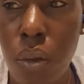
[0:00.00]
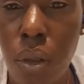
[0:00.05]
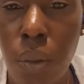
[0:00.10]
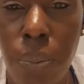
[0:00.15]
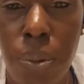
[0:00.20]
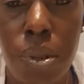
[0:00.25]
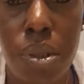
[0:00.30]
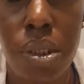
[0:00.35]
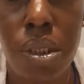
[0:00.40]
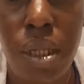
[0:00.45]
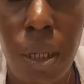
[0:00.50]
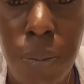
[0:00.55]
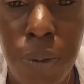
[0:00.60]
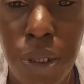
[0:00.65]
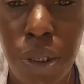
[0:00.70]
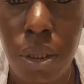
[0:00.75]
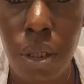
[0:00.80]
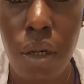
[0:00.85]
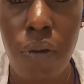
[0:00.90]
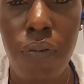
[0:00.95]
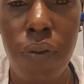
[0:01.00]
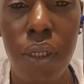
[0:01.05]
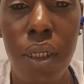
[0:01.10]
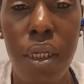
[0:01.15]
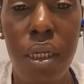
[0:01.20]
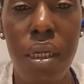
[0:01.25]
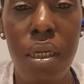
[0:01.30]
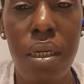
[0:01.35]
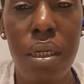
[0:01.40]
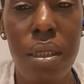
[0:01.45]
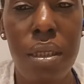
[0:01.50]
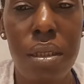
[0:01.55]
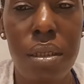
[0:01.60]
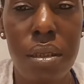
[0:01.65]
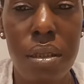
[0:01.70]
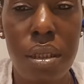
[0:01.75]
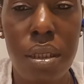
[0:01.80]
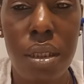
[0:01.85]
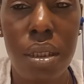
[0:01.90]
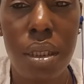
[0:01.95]
the perception of it
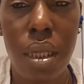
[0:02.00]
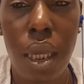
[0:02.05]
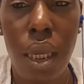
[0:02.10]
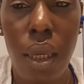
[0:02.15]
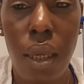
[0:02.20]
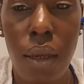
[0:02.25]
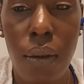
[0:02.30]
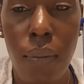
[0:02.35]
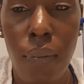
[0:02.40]
is. It's like,